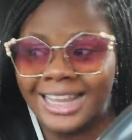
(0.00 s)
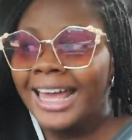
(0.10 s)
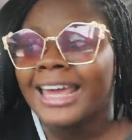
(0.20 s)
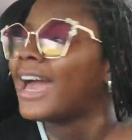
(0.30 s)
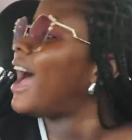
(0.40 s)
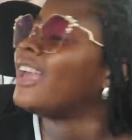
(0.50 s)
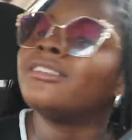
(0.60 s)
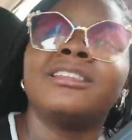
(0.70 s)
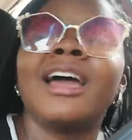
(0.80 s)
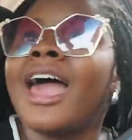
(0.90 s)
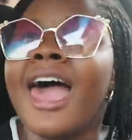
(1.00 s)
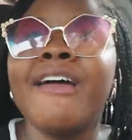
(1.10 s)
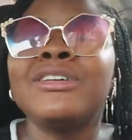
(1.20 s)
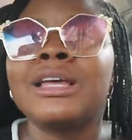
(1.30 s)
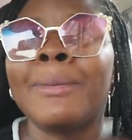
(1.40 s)
Like,
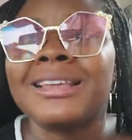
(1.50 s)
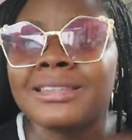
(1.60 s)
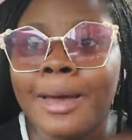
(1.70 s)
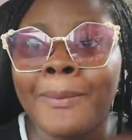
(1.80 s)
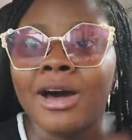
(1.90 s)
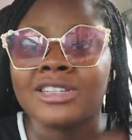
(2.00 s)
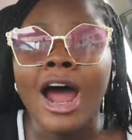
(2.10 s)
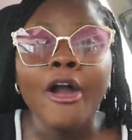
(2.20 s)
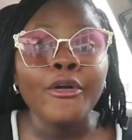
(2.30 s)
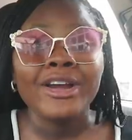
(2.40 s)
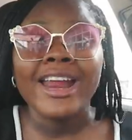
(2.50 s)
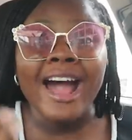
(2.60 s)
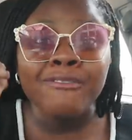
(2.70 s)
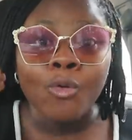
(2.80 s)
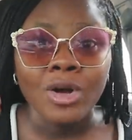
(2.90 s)
every time I step out, I already
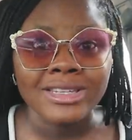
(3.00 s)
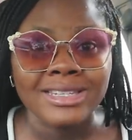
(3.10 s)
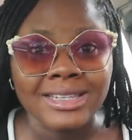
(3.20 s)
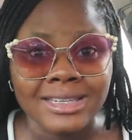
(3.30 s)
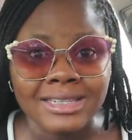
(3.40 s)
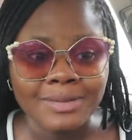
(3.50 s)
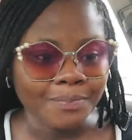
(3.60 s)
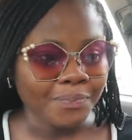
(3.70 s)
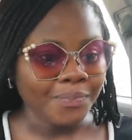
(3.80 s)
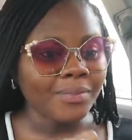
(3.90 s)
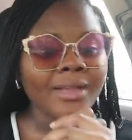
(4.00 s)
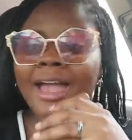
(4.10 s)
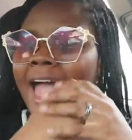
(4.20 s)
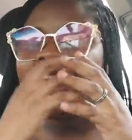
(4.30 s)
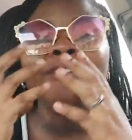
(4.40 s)
have onesies.
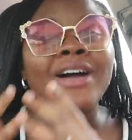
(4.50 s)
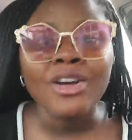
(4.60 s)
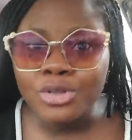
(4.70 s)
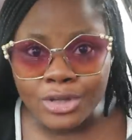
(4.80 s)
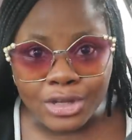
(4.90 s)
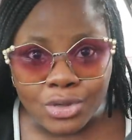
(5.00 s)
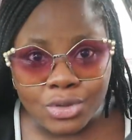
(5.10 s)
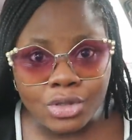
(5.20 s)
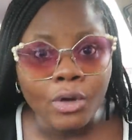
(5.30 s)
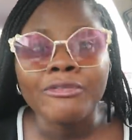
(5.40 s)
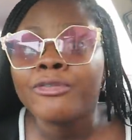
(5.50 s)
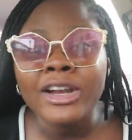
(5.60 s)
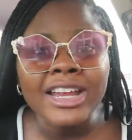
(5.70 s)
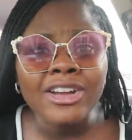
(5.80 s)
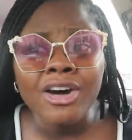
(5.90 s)
If I go to a new store,
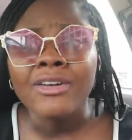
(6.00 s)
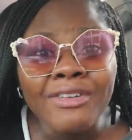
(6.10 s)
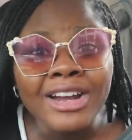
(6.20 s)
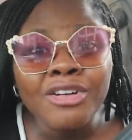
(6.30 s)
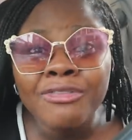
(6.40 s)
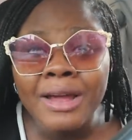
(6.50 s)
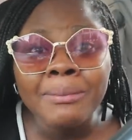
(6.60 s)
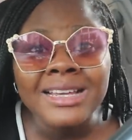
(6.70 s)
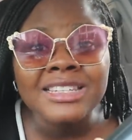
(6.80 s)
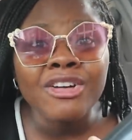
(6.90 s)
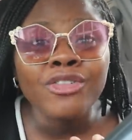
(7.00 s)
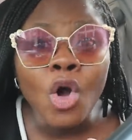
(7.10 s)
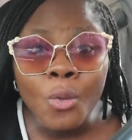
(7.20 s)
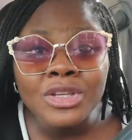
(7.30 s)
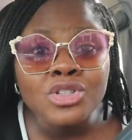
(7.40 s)
funny enough, I don't find myself
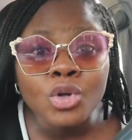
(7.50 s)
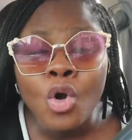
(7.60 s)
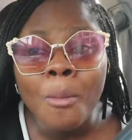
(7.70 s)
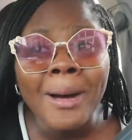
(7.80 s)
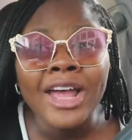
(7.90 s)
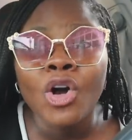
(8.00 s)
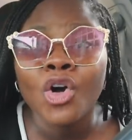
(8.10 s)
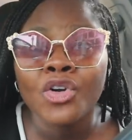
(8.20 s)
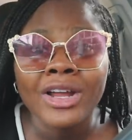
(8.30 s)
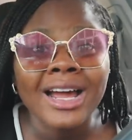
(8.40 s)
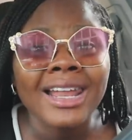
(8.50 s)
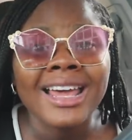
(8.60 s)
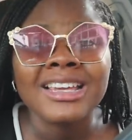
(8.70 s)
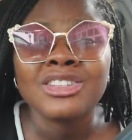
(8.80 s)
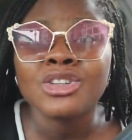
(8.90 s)
going to go buy okrika
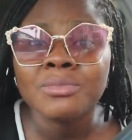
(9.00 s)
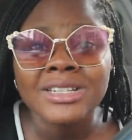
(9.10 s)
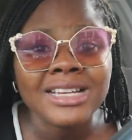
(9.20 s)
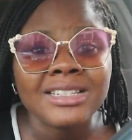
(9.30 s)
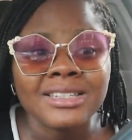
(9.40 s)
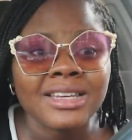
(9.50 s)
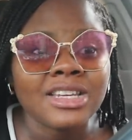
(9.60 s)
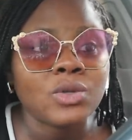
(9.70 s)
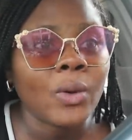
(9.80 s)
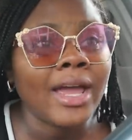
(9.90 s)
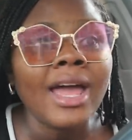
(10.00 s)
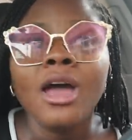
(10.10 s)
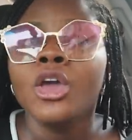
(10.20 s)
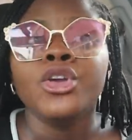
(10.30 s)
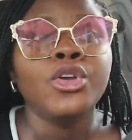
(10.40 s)
like in some Jachi's case, where,
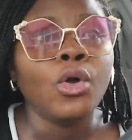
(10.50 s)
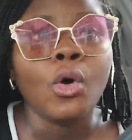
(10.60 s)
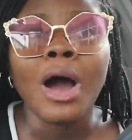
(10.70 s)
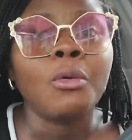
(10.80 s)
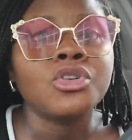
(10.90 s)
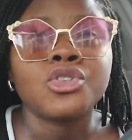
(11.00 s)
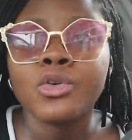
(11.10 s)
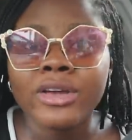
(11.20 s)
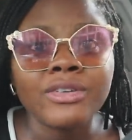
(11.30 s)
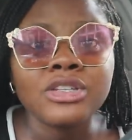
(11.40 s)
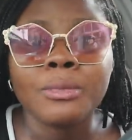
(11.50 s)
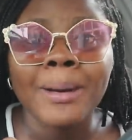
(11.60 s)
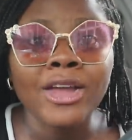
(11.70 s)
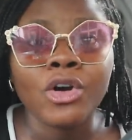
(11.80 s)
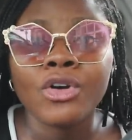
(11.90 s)
you know, I was craving to
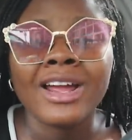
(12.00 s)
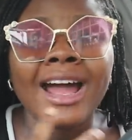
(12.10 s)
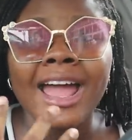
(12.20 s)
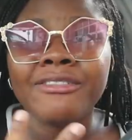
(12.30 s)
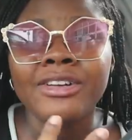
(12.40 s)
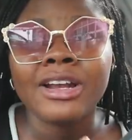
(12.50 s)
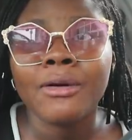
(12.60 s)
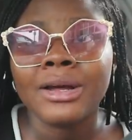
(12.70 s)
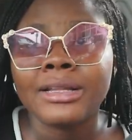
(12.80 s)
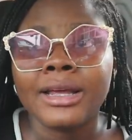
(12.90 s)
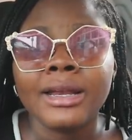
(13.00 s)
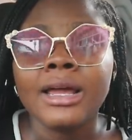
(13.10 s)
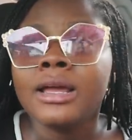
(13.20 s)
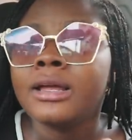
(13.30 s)
buy okrika every now and then.